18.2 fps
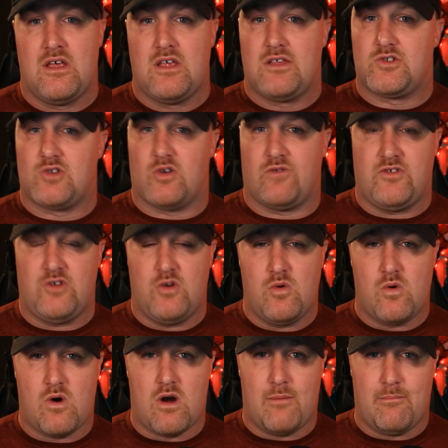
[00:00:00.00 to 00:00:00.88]
So if
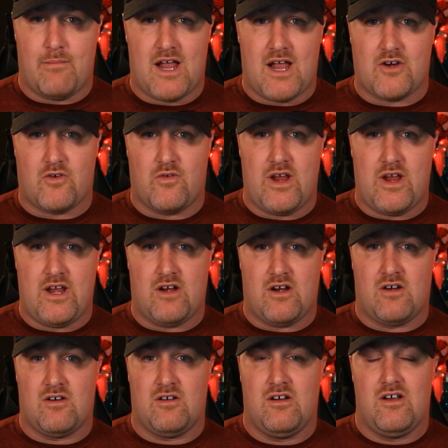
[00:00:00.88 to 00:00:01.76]
you are a
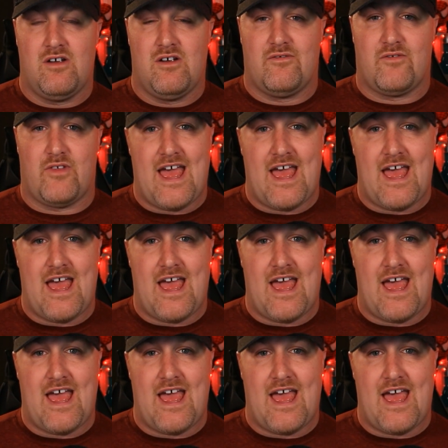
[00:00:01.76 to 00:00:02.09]
moderator for